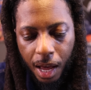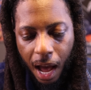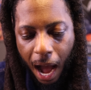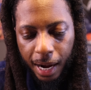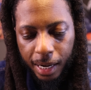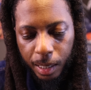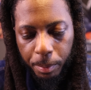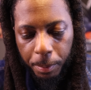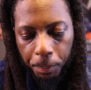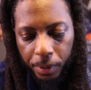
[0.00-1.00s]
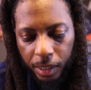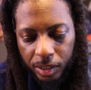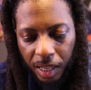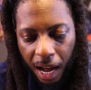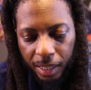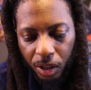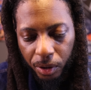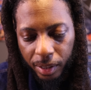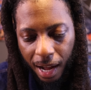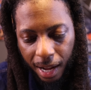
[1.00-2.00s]
I come in peace. I
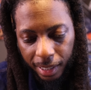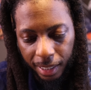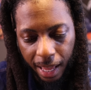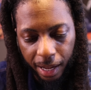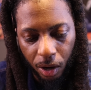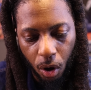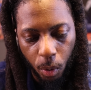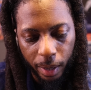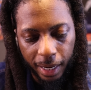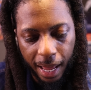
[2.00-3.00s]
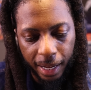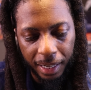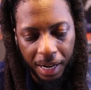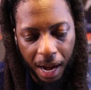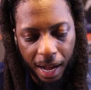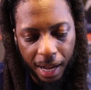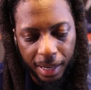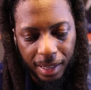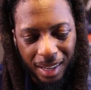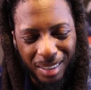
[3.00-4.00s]
learned how to let go and let God.